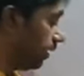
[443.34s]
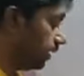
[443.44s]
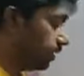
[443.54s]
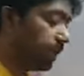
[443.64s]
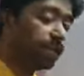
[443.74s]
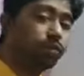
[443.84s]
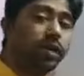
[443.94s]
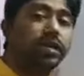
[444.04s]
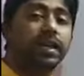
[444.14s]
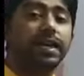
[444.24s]
is
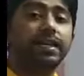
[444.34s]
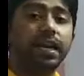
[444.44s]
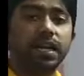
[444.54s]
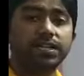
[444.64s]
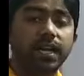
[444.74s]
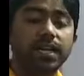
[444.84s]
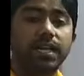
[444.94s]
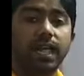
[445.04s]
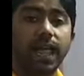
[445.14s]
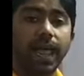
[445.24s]
actually the
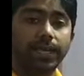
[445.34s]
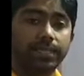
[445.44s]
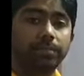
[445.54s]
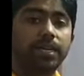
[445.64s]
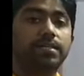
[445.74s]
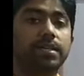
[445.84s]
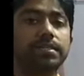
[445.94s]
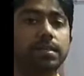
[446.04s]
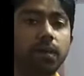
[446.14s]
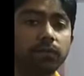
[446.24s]
internationally accepted
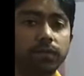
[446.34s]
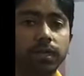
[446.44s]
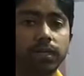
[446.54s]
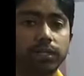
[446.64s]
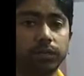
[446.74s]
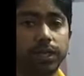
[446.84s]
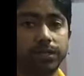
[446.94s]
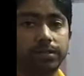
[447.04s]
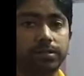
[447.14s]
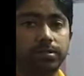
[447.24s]
system of
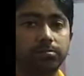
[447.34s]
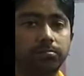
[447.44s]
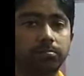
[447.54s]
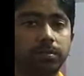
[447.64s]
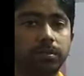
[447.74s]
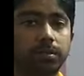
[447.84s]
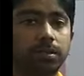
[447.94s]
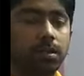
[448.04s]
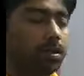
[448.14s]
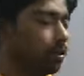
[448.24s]
units.
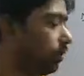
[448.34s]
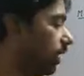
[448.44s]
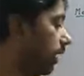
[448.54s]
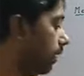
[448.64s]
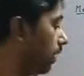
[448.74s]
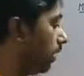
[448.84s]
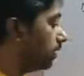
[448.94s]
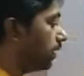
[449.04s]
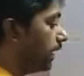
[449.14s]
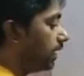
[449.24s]
Okay,
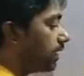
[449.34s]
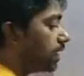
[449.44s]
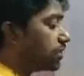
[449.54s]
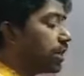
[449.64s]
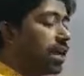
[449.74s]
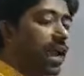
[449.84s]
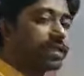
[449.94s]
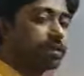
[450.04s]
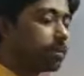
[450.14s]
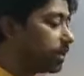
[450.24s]
the internationally
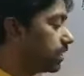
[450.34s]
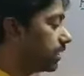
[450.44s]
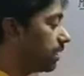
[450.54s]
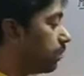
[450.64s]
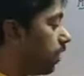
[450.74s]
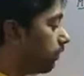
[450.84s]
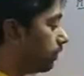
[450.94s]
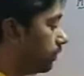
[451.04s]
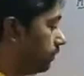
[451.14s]
accepted system of